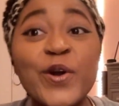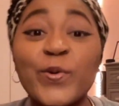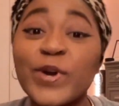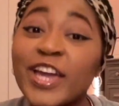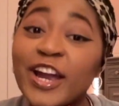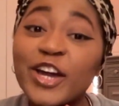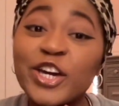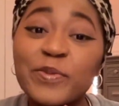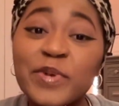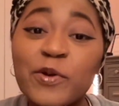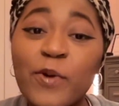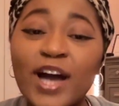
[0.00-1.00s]
we are gonna
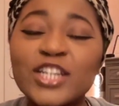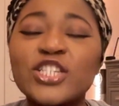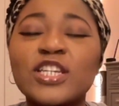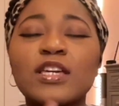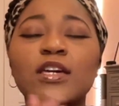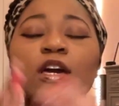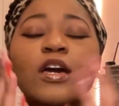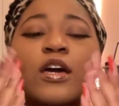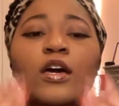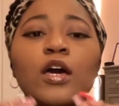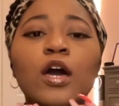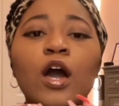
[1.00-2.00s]
be watching
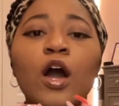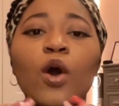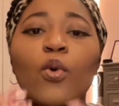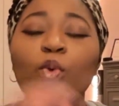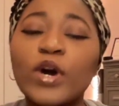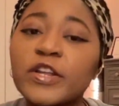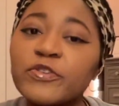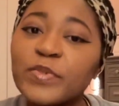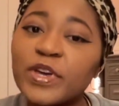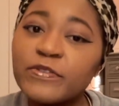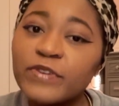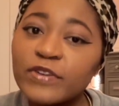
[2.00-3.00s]
one of
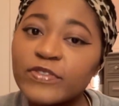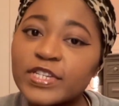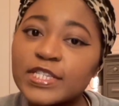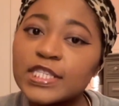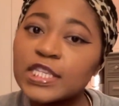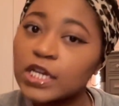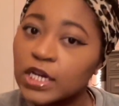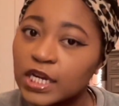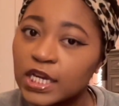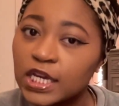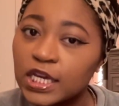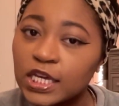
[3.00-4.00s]
my favorite
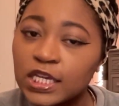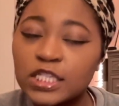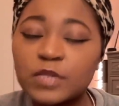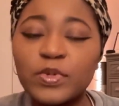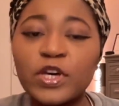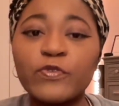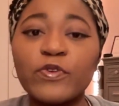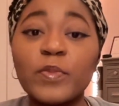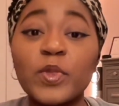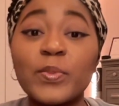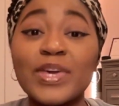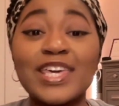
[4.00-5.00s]
series, but from
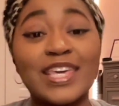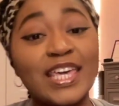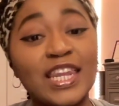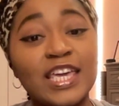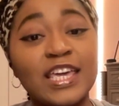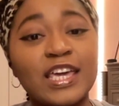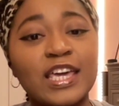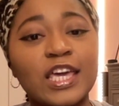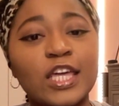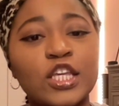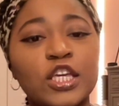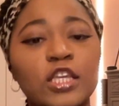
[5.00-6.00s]
the beginning,
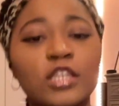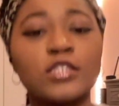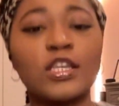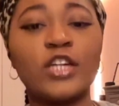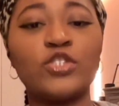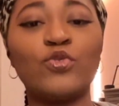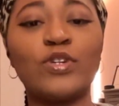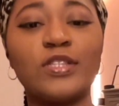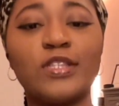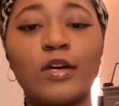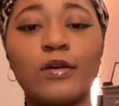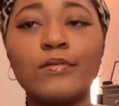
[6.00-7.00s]
and it is, as you can
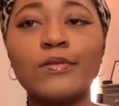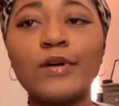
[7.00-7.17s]
tell,